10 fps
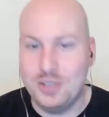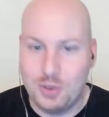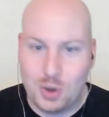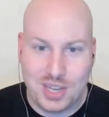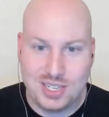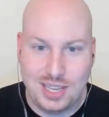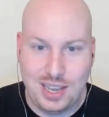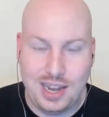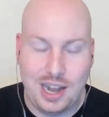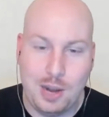
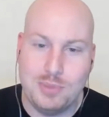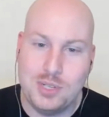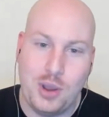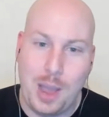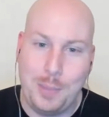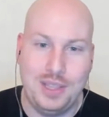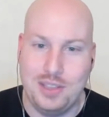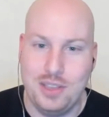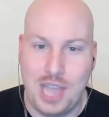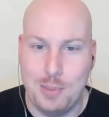requested, and I'm so happy that
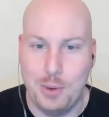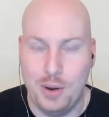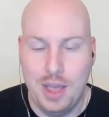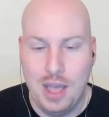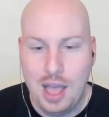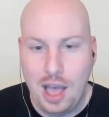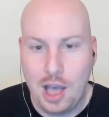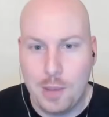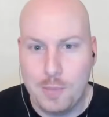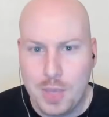you came on.
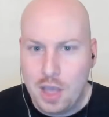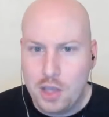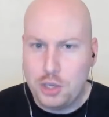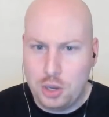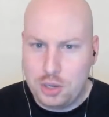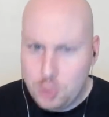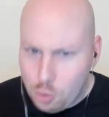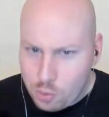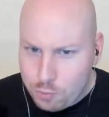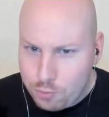
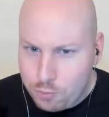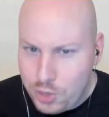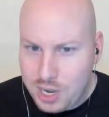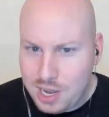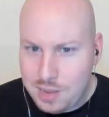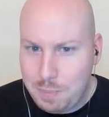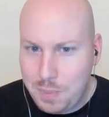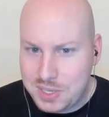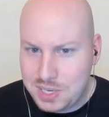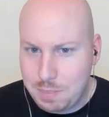You're a really
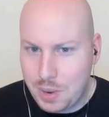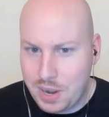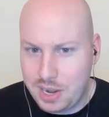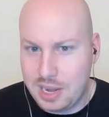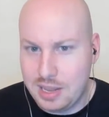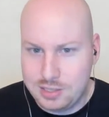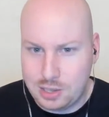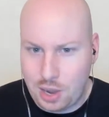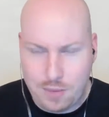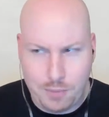busy bunny, so
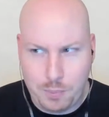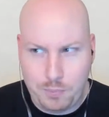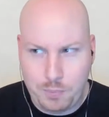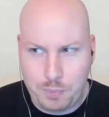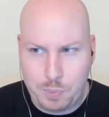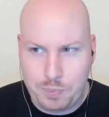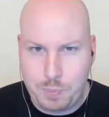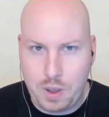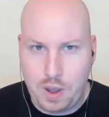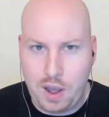like
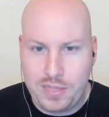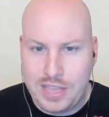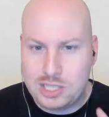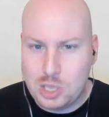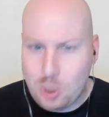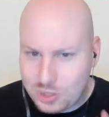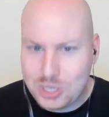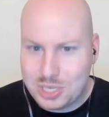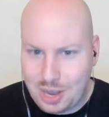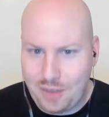there's lots
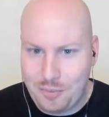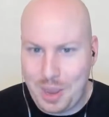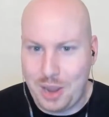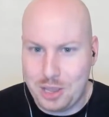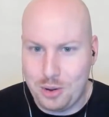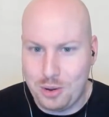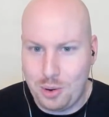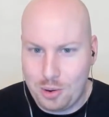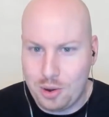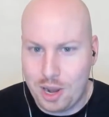of stuff about you
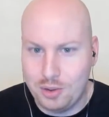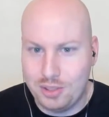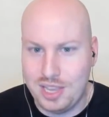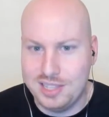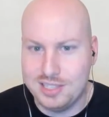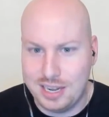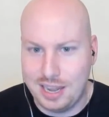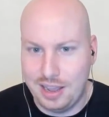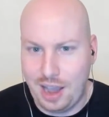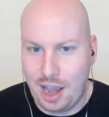online on the
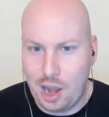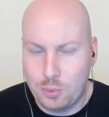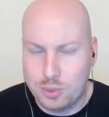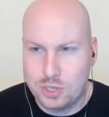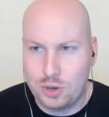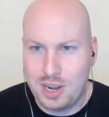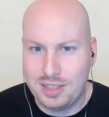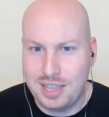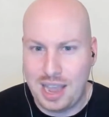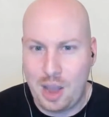internet, and I was trying to
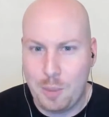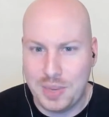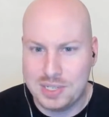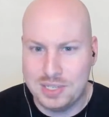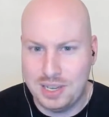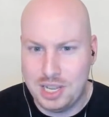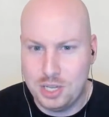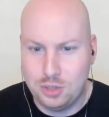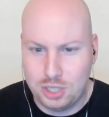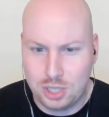think how best to
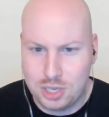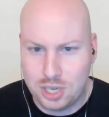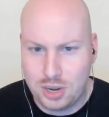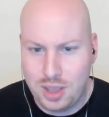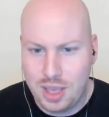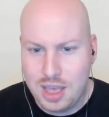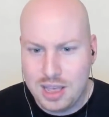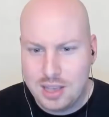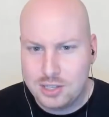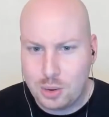introduce you.
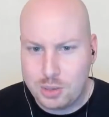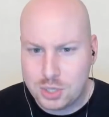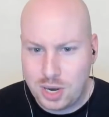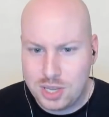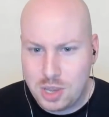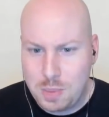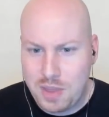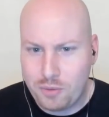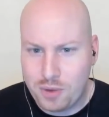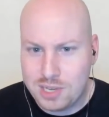So I was trying to do a bit
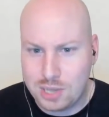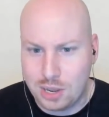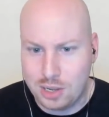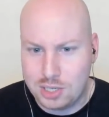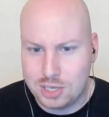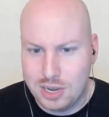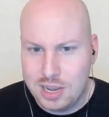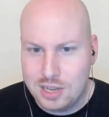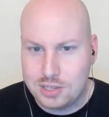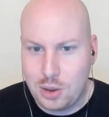of research.
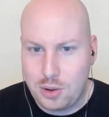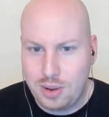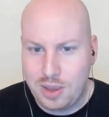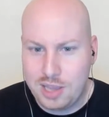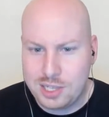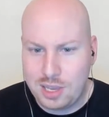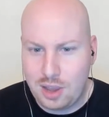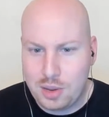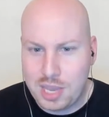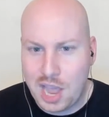So is it
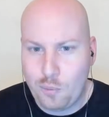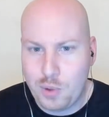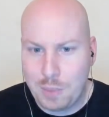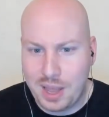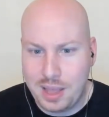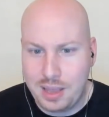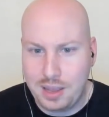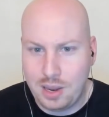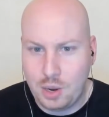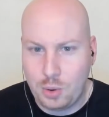okay if we
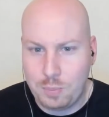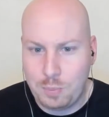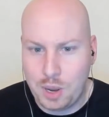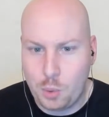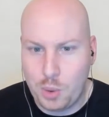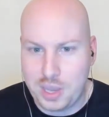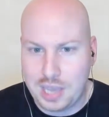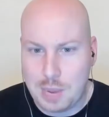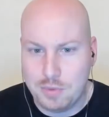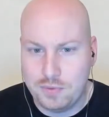play a quick
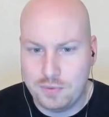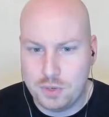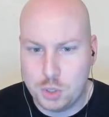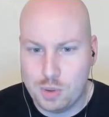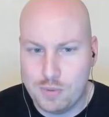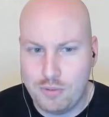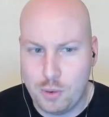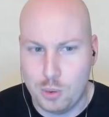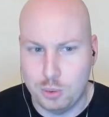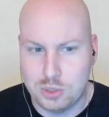game of true and
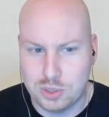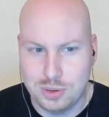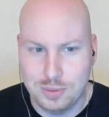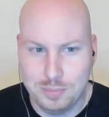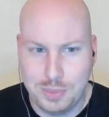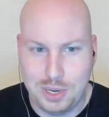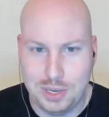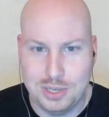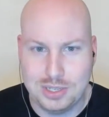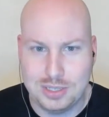false?
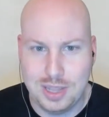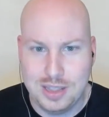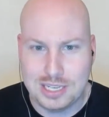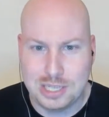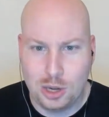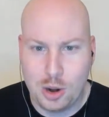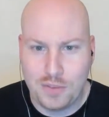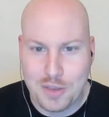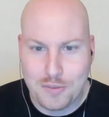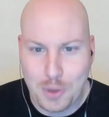Because there's a lot of
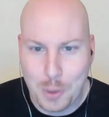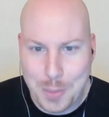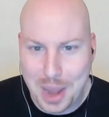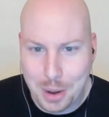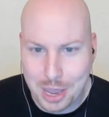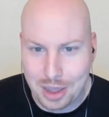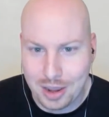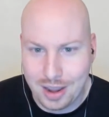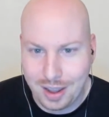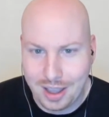info about
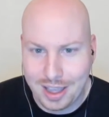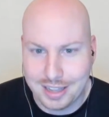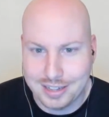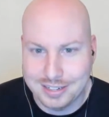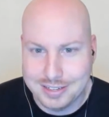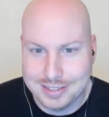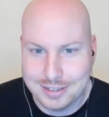you, and